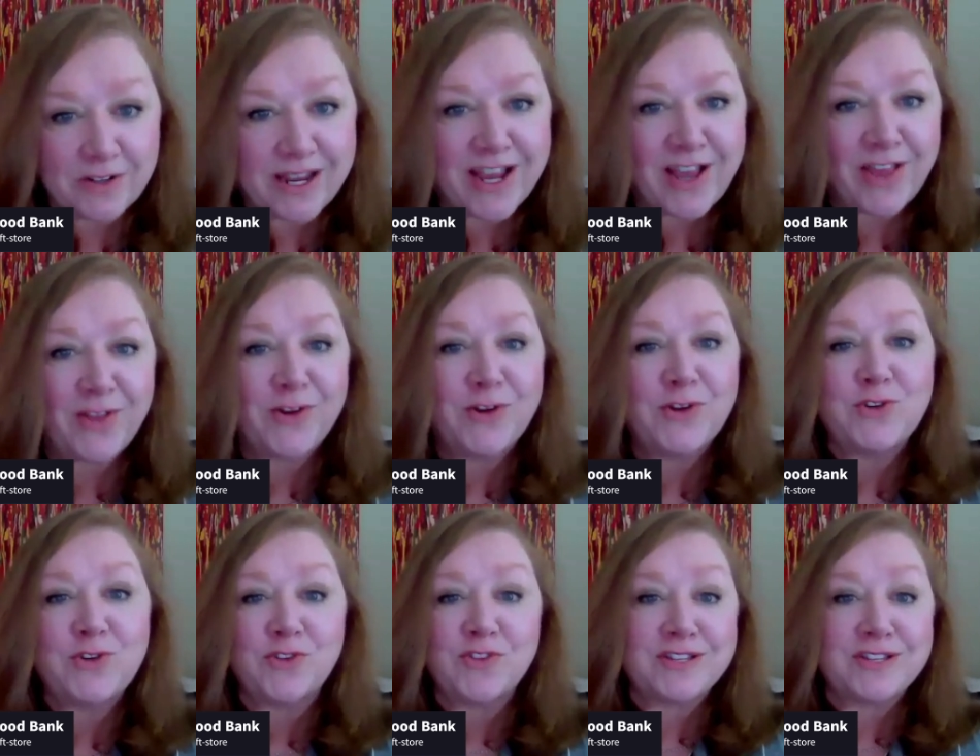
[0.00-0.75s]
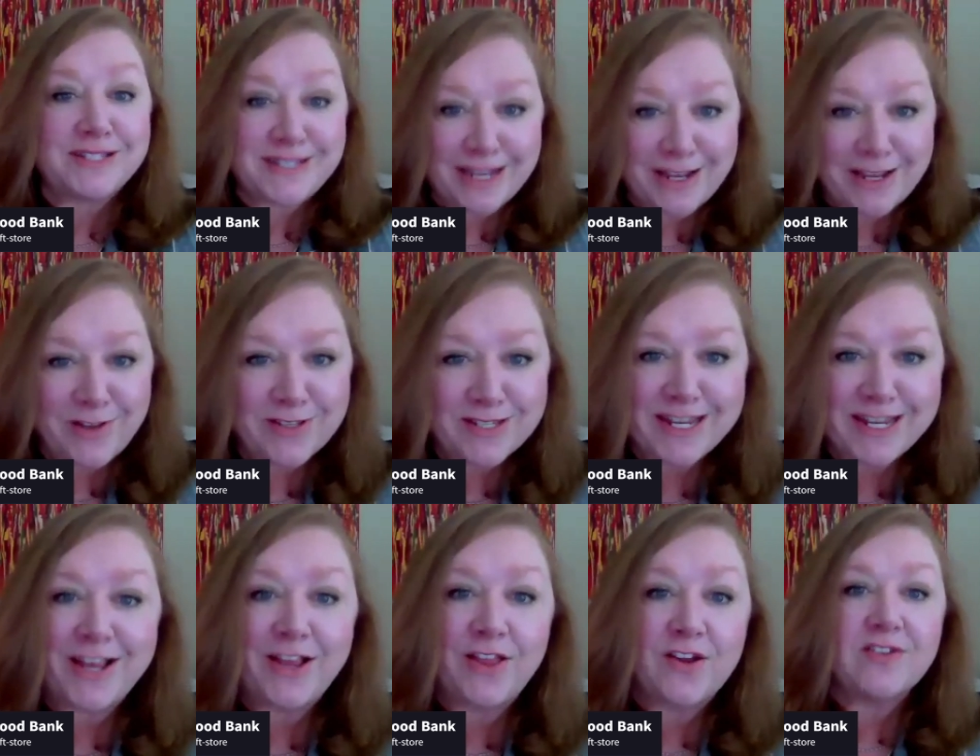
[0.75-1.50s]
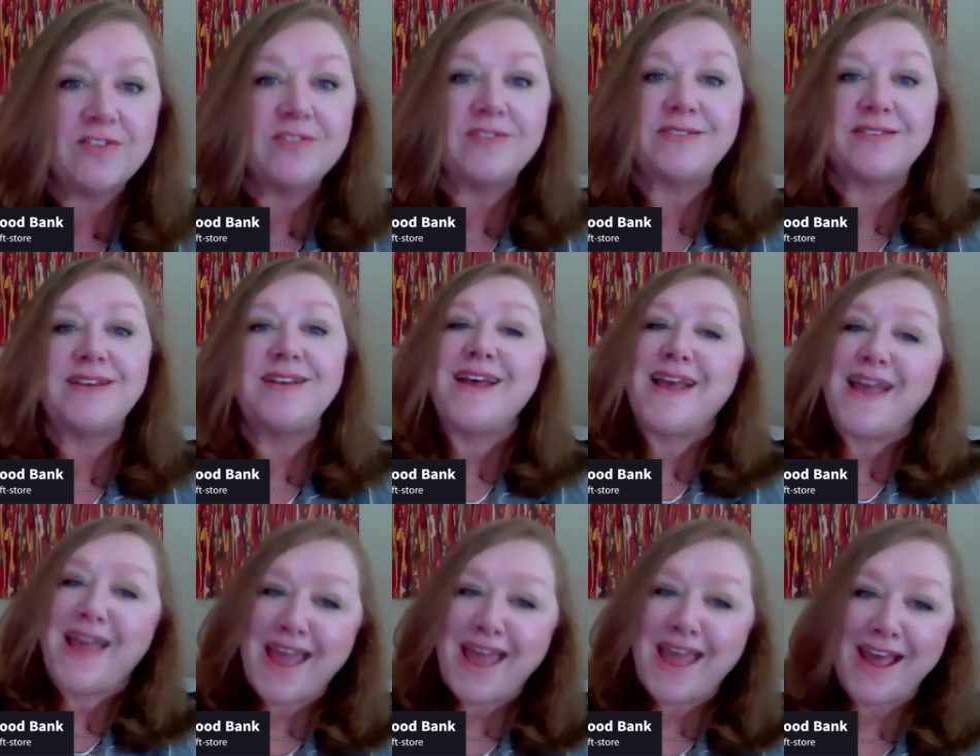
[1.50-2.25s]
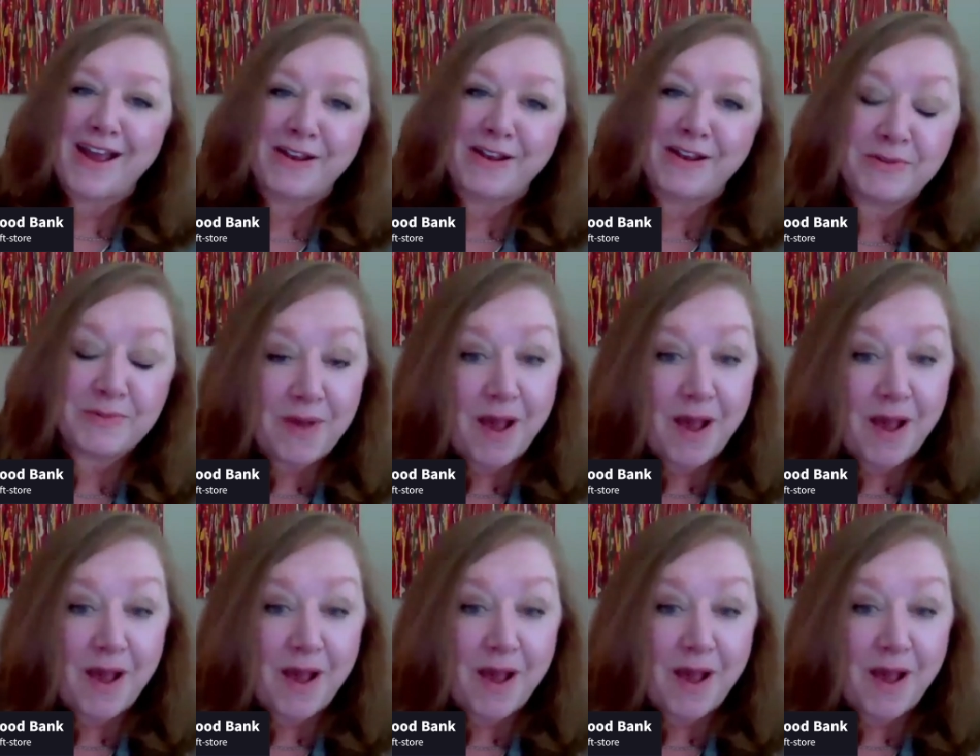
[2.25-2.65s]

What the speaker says: killers or the sales killers. And